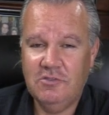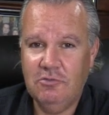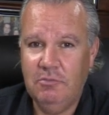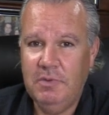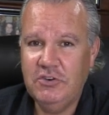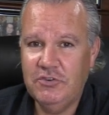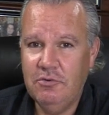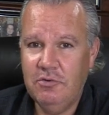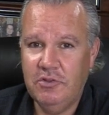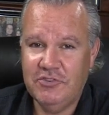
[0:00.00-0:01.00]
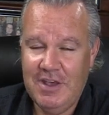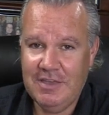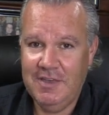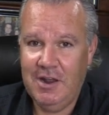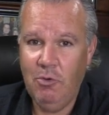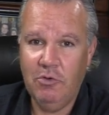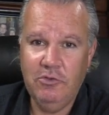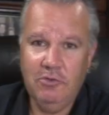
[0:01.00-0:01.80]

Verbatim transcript: So be sure to check that out on